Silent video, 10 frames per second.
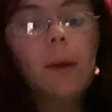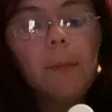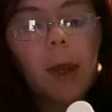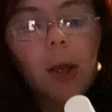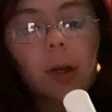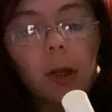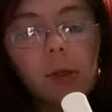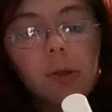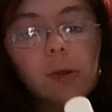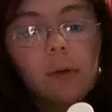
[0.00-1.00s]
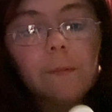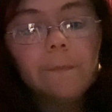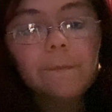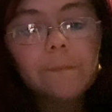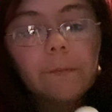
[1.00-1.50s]
man and his
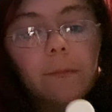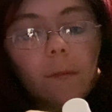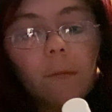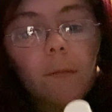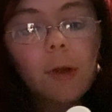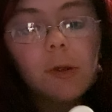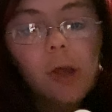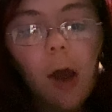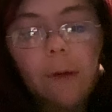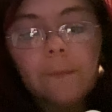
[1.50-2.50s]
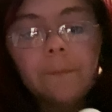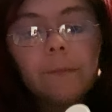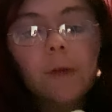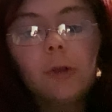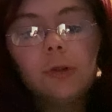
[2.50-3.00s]
son.
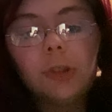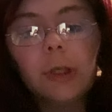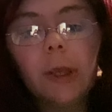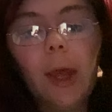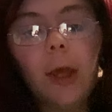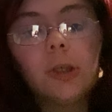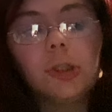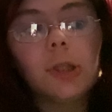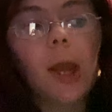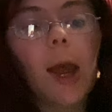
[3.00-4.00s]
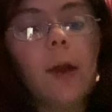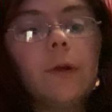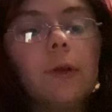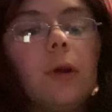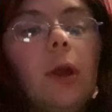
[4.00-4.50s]
She's like, yeah. She's like, I don't
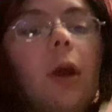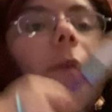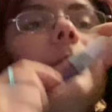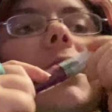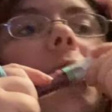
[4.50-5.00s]
think they're here.